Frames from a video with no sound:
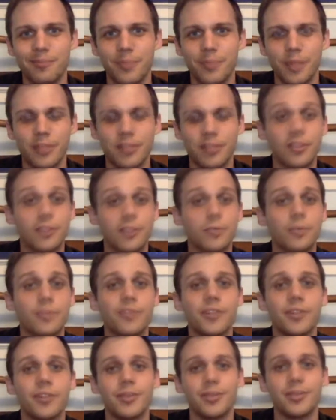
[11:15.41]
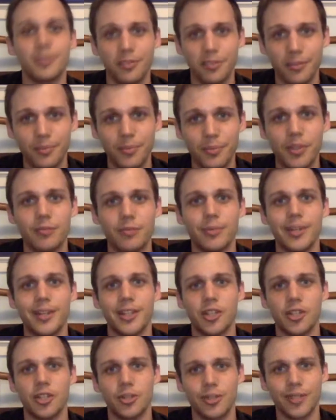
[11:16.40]
But it starts with the fundamentals of
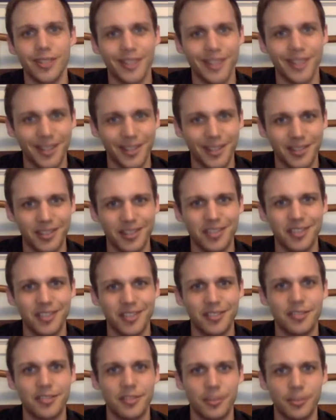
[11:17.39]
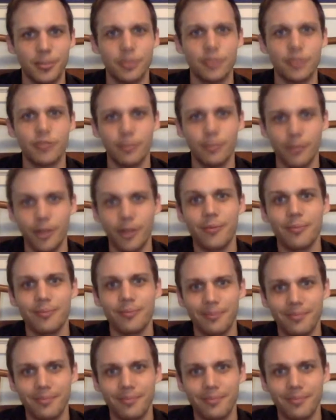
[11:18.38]
making sure you get that consistency and improve from there.